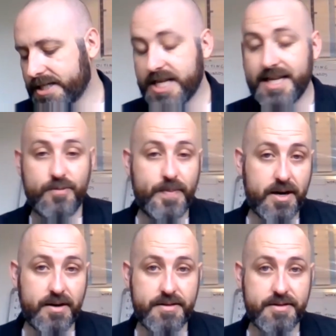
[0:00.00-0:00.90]
Jenny's
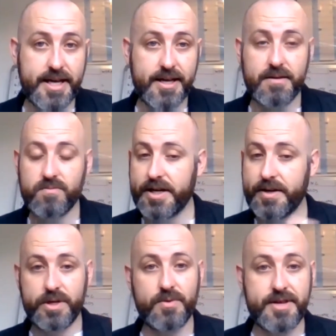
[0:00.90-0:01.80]
parents think,
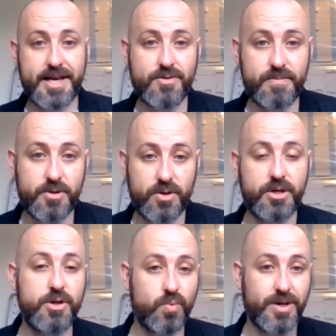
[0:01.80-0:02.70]
right, we know Sandra's up to no
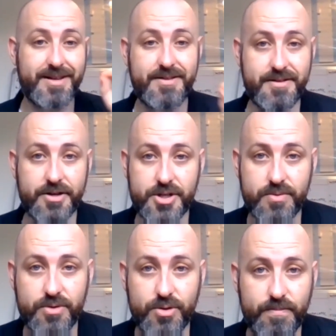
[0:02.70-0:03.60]
good. We're going to search
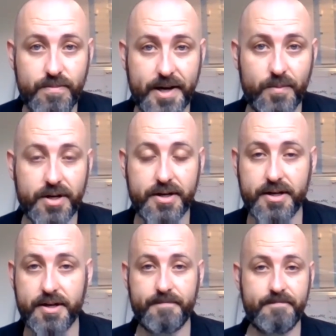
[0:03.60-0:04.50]
her room and we're going
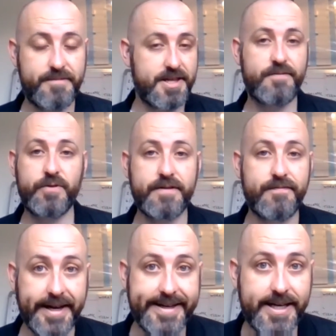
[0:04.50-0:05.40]
to see if we can
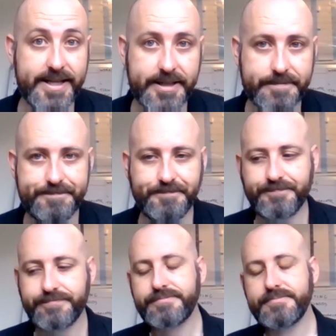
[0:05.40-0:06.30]
find anything.
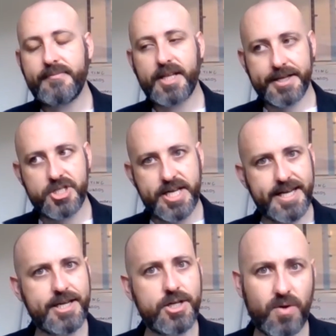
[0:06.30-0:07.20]

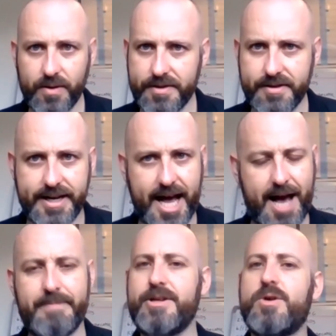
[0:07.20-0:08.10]
Jenny, knowing what's going to
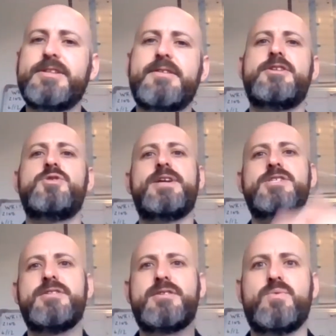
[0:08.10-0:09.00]
happen, knowing the
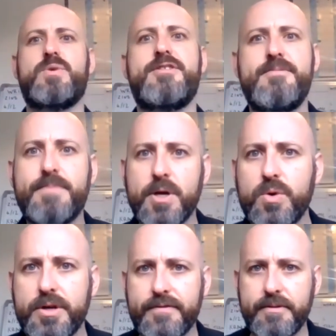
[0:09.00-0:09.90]
situation is going to
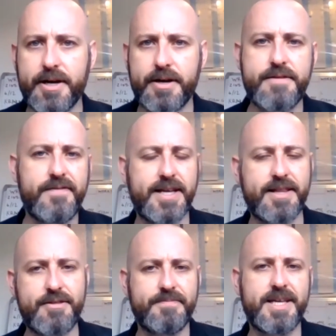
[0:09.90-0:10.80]
explode if her parents
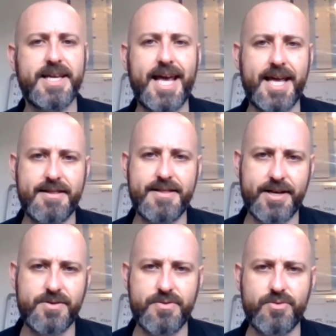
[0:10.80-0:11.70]
find something in
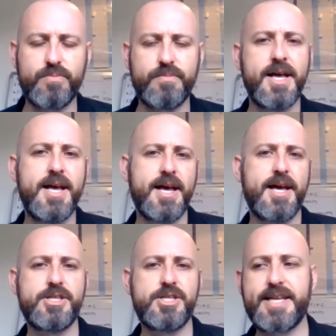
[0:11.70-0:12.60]
Sandra's room,
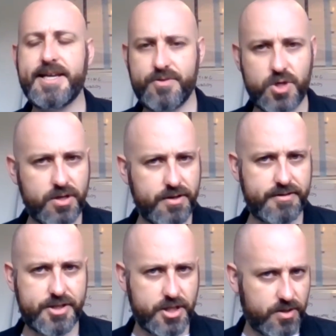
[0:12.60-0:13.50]
she takes
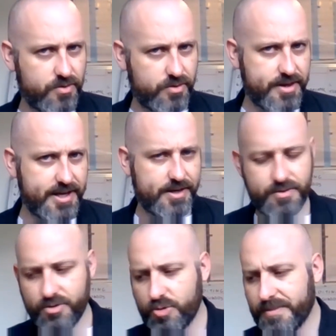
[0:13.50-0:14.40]
drugs that she knows are in
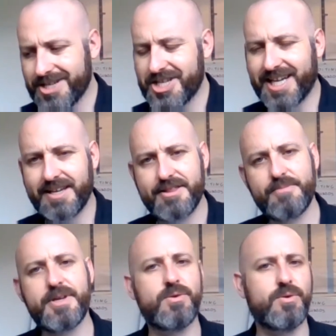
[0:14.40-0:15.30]
Sandra's room and she hides
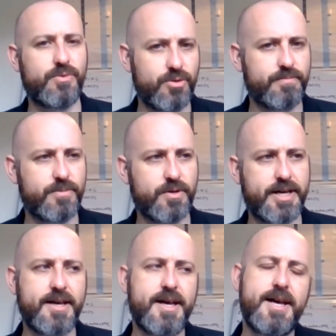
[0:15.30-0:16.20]
them in her own room.
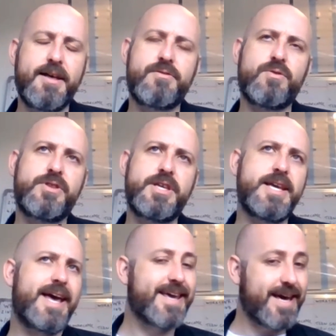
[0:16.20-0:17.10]
Okay, so
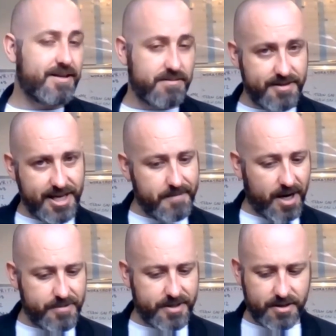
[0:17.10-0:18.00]
again, the same
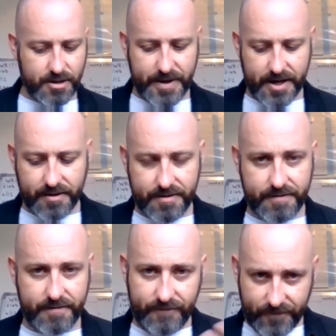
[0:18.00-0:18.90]
obstacle, her
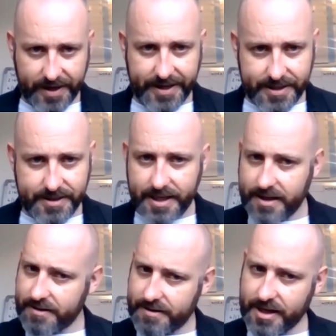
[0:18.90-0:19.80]
parents finding
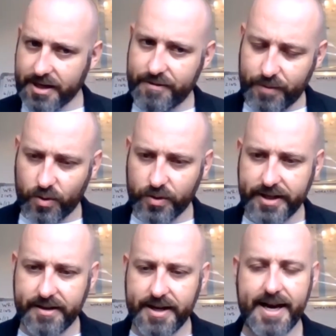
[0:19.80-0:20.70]
things and
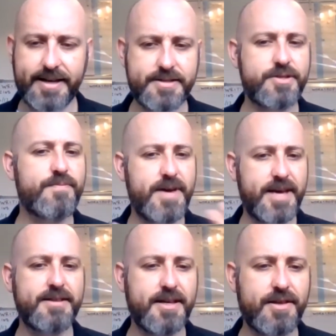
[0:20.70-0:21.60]
exploding and just
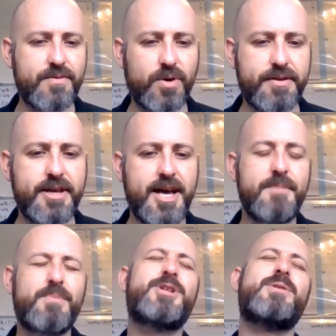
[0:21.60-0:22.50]
making things worse.
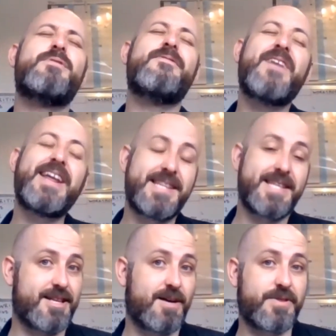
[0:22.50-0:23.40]
But to prevent
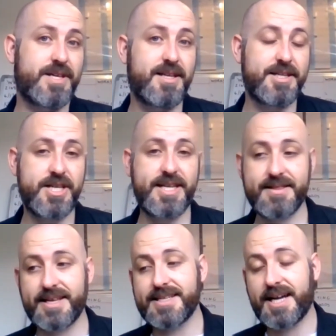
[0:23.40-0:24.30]
this obstacle, Jenny
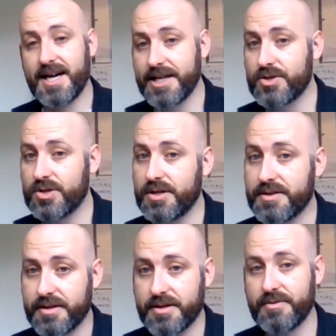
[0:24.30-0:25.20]
has had to hide
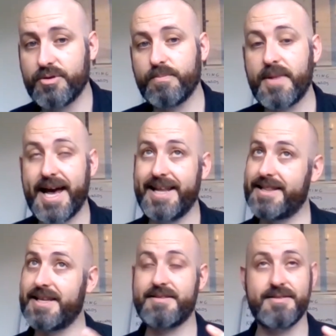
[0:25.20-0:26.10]
drugs in her room.
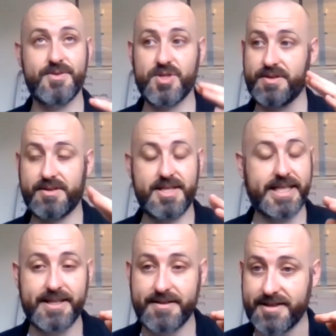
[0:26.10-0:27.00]
And this is just
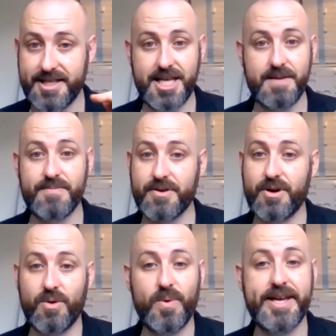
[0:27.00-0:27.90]
like, this keeps
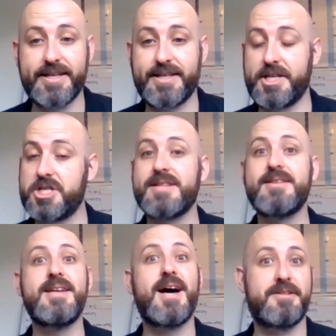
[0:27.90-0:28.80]
her awake at night. She's
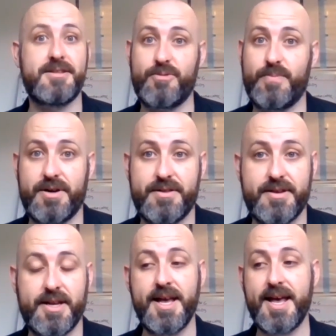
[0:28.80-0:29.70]
not this
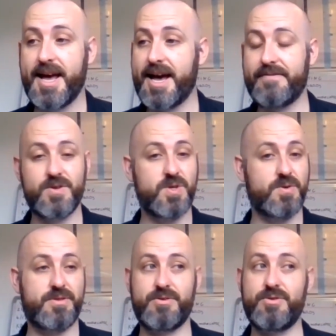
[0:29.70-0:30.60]
person having
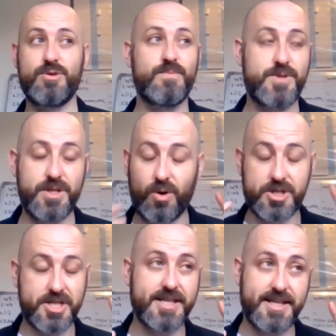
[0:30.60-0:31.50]
drugs in her room. All
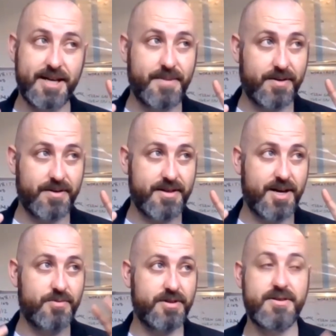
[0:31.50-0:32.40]
she can think about is
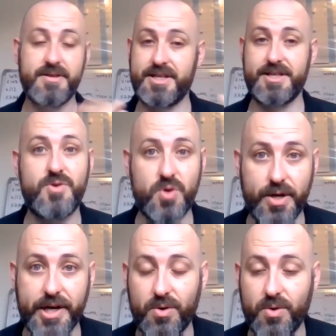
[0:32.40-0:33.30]
how this is going to
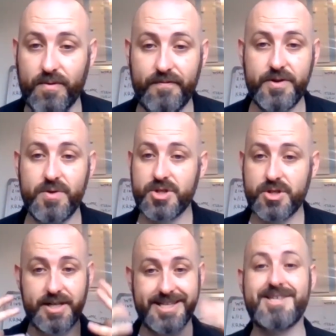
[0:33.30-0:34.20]
destroy her whole
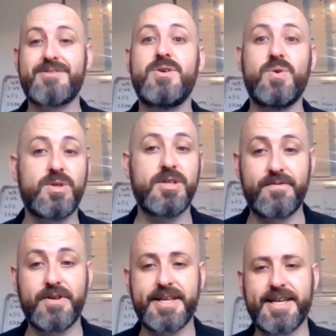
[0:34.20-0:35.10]
future, and she's totally
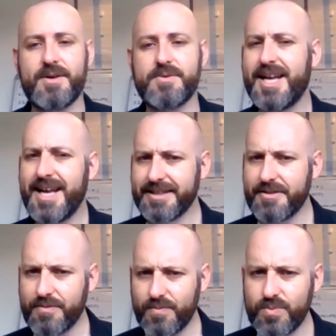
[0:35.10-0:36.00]
freaking out.
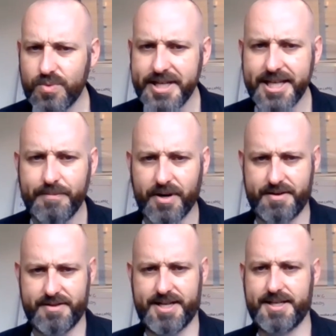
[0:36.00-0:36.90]
This is really
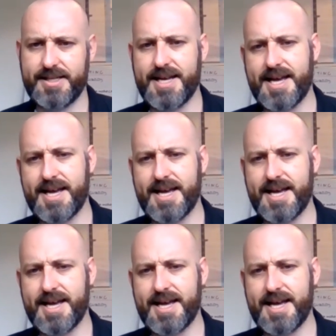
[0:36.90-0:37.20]
personal.